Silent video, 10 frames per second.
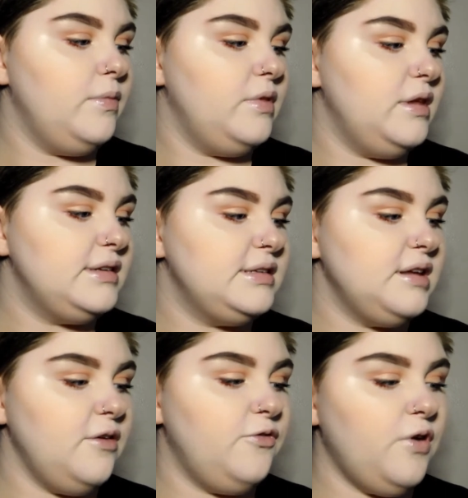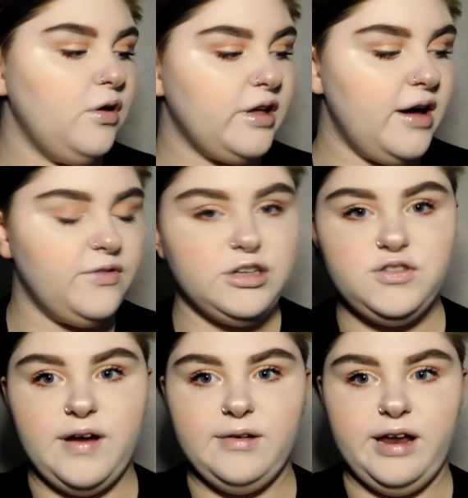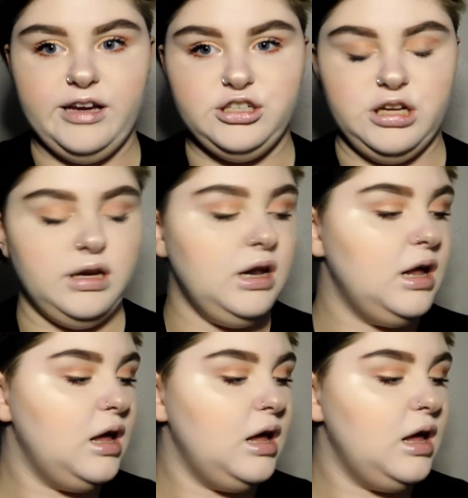This is a full coverage foundation,